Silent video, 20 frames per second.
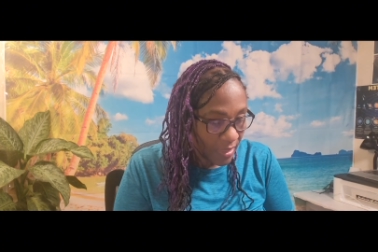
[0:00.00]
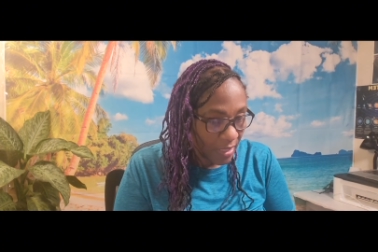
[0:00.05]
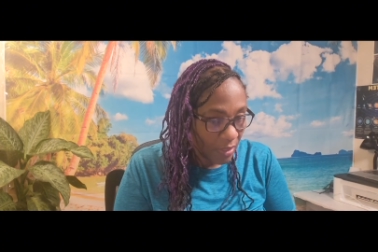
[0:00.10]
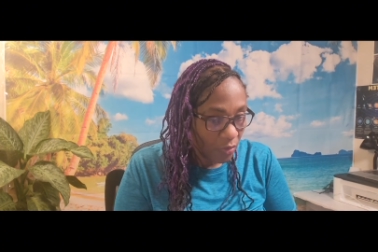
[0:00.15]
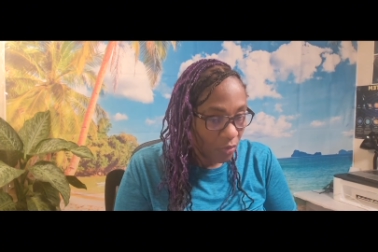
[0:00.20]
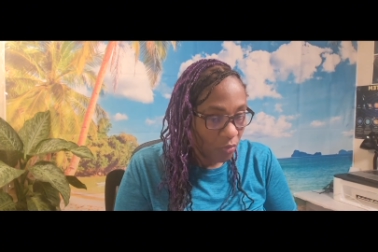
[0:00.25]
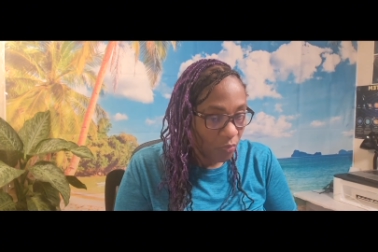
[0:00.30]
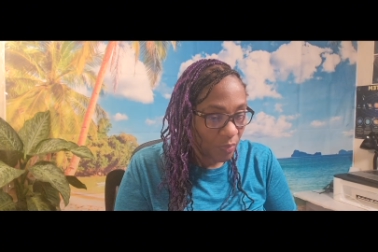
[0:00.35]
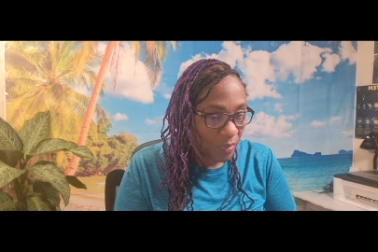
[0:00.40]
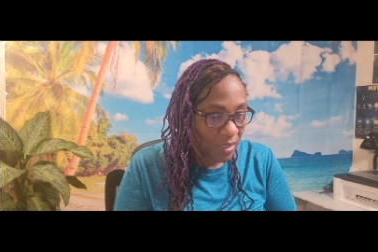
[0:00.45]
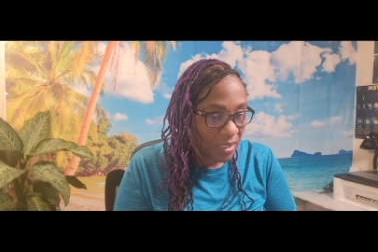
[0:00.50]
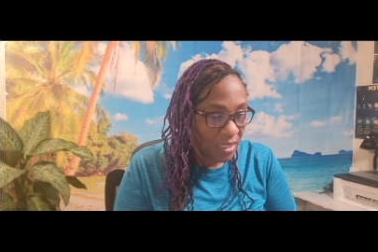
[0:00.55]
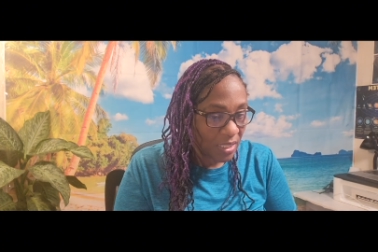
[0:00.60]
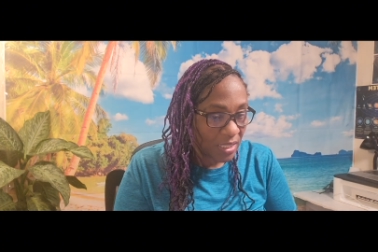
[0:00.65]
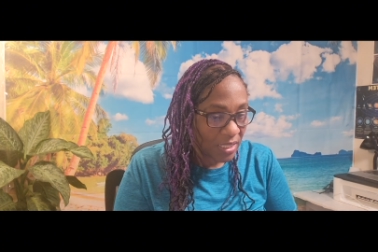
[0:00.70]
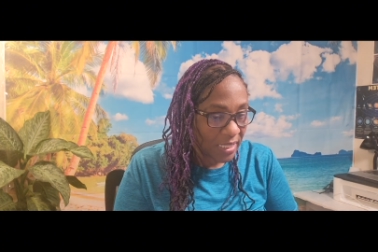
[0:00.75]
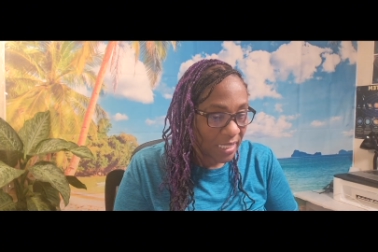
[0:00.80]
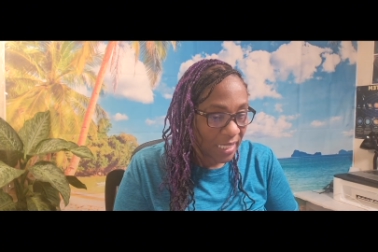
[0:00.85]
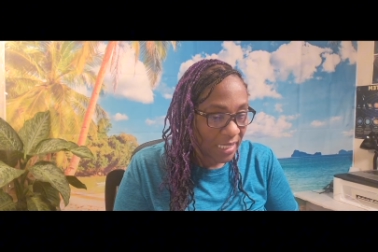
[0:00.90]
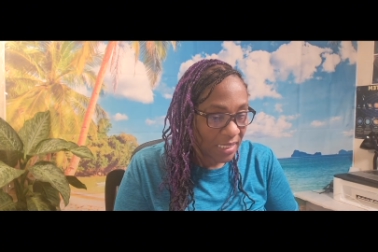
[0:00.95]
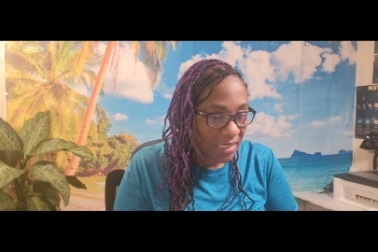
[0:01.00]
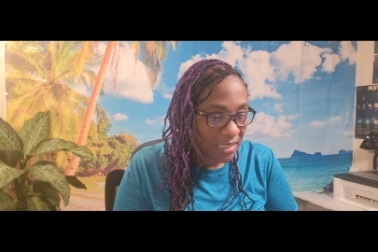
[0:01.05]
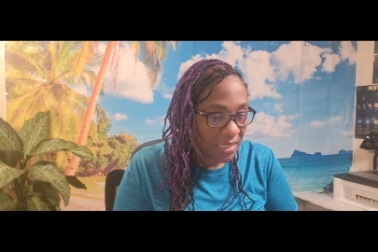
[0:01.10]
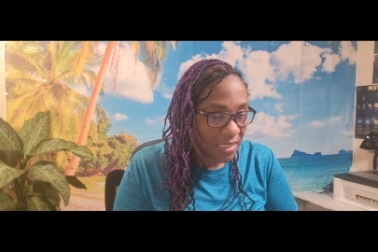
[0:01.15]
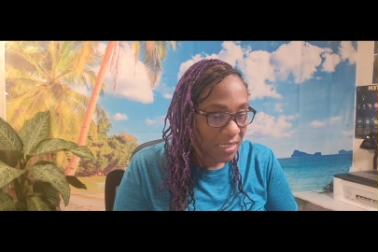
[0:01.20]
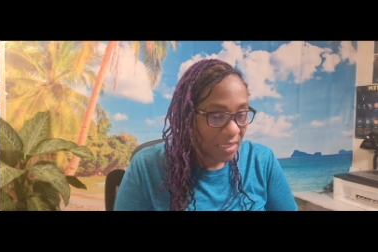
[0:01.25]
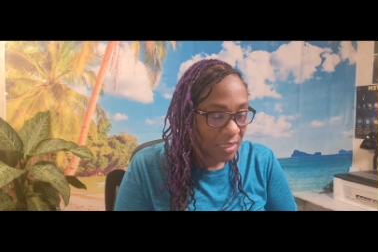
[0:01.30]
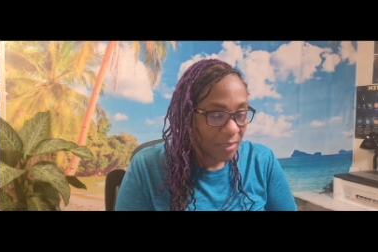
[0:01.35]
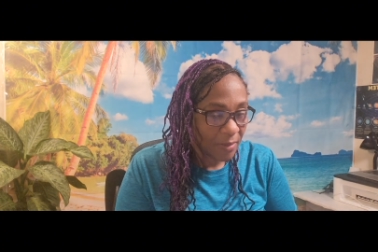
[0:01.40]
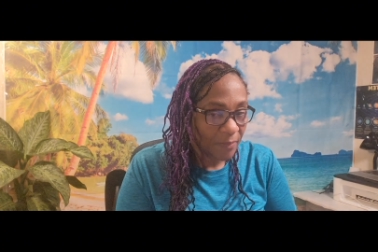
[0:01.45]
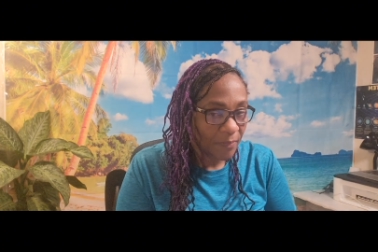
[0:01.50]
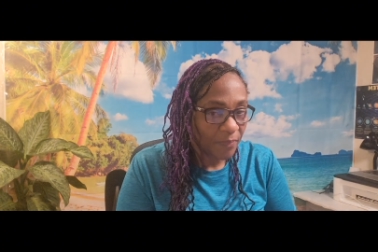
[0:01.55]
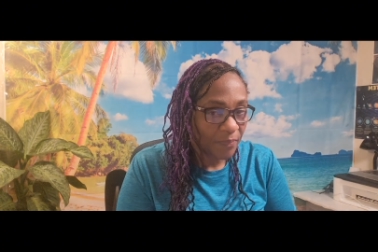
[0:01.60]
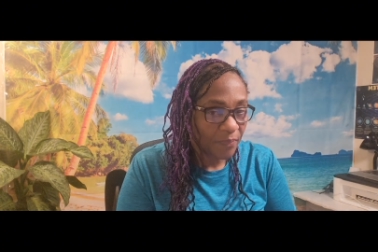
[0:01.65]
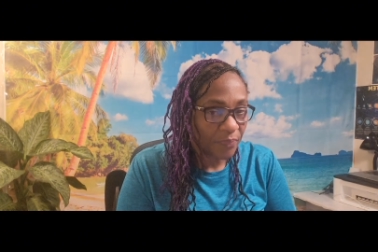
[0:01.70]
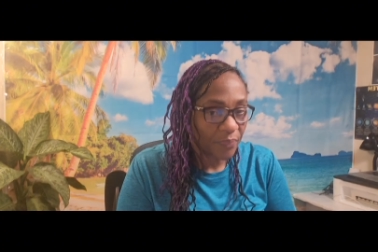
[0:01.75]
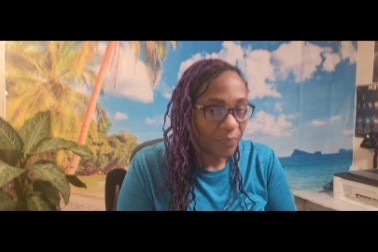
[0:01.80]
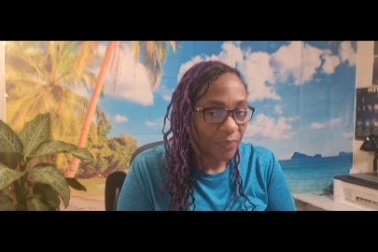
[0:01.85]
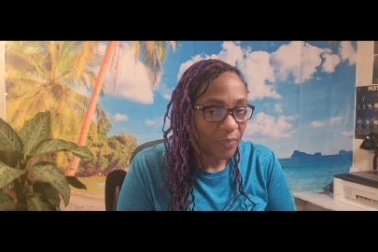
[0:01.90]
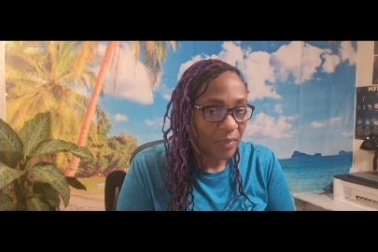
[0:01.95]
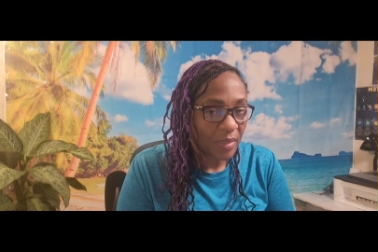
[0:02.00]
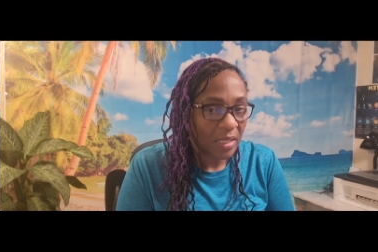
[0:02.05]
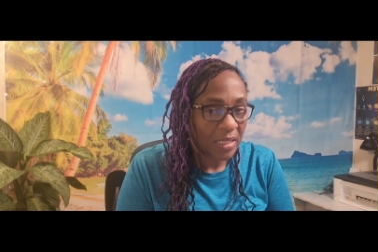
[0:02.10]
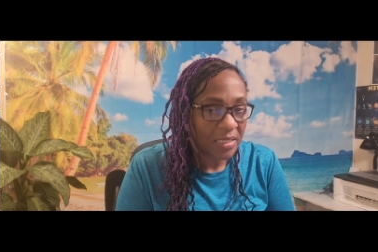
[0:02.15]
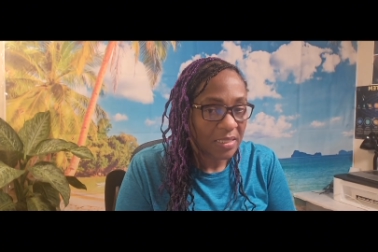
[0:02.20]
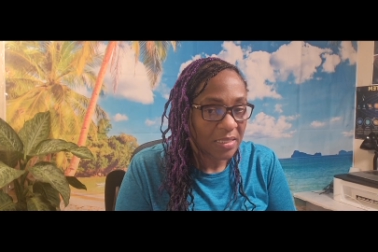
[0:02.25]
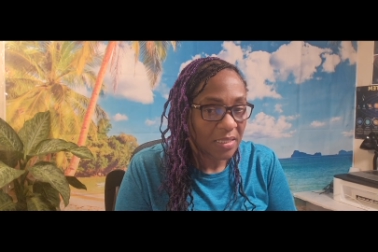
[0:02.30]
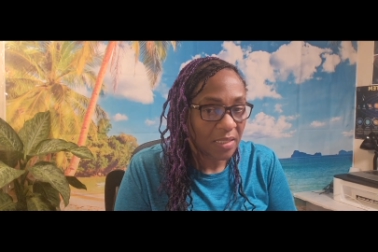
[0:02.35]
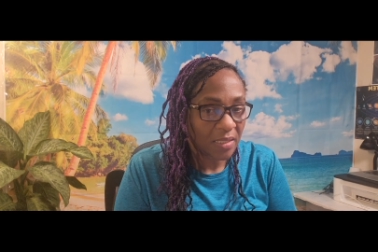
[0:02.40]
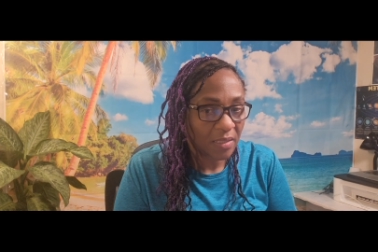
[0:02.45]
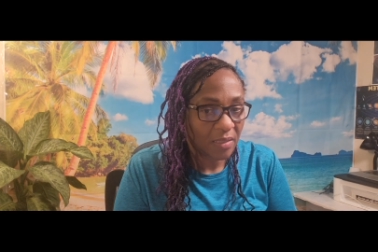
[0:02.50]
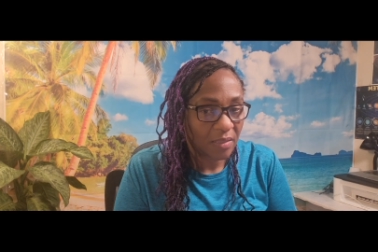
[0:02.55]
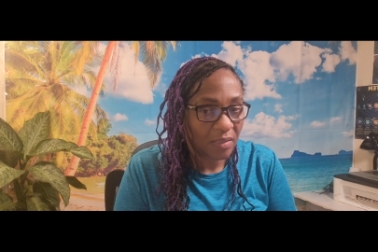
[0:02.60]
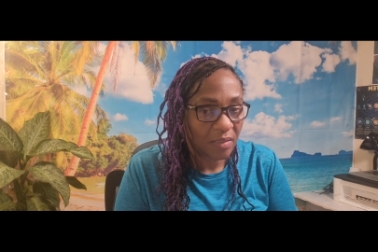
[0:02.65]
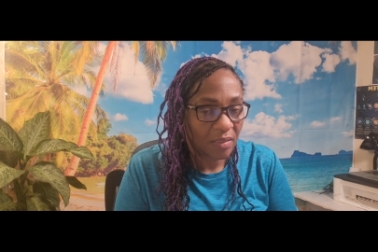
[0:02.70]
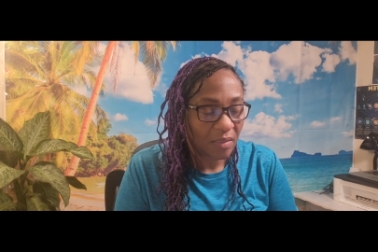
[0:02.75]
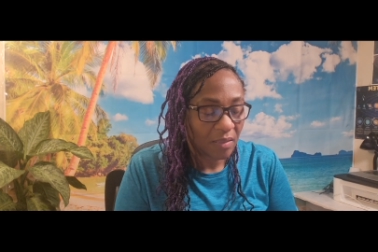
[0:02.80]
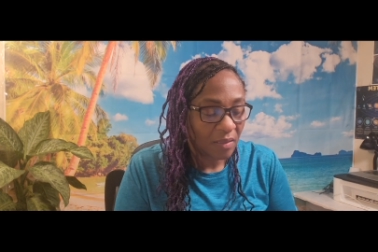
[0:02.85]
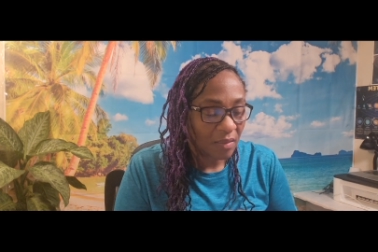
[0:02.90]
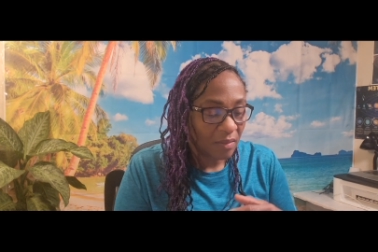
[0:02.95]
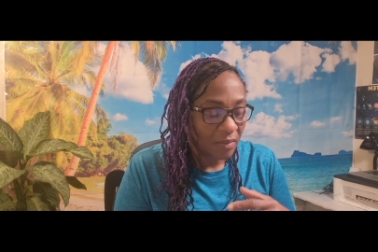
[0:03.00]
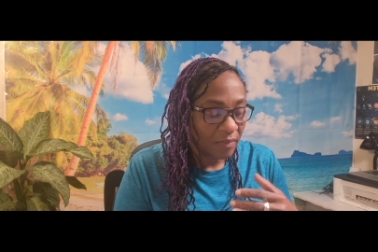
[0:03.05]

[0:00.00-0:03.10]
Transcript: They could be in debt, as in